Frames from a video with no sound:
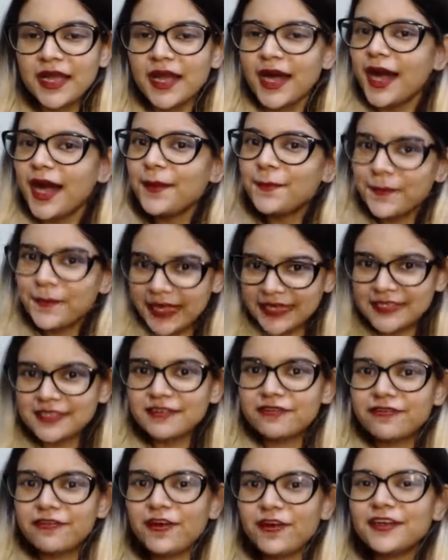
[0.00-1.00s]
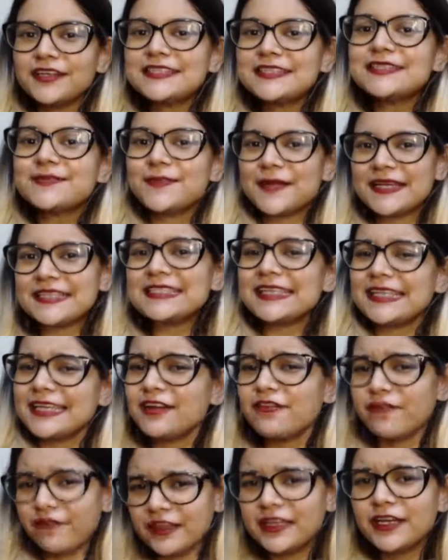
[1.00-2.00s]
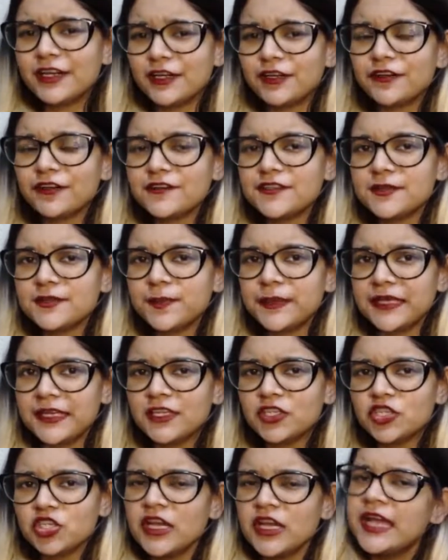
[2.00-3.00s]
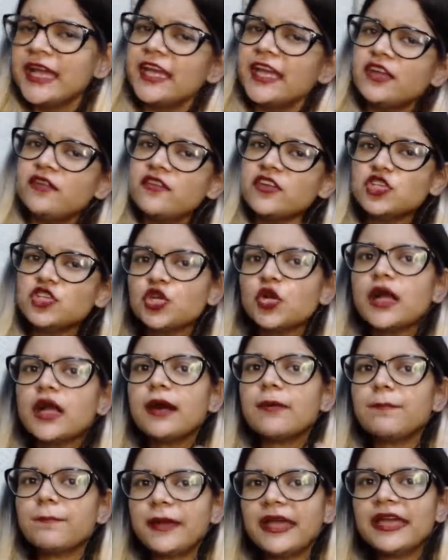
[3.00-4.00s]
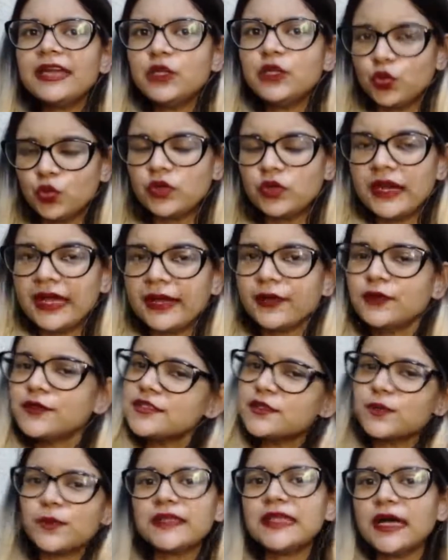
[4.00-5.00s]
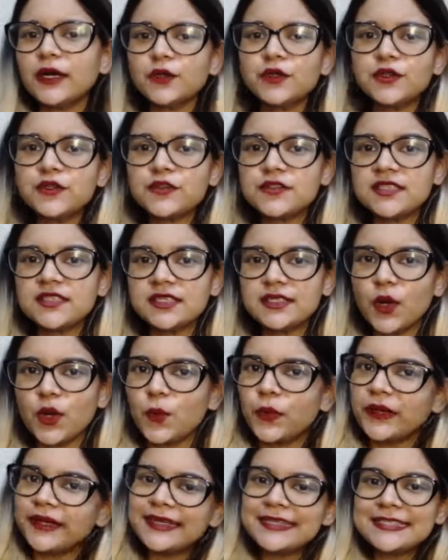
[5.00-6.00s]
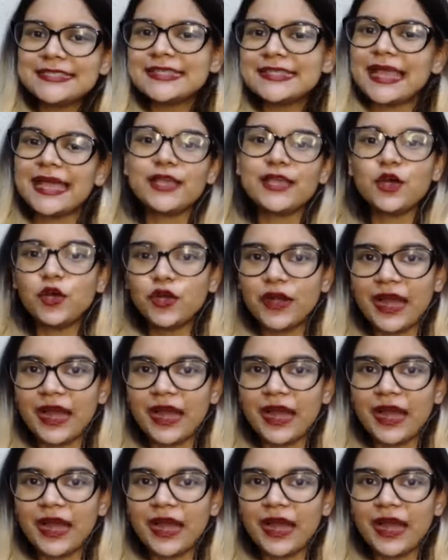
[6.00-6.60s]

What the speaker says: A metaphor is basically a figure of speech in which you compare two nouns without using the words like or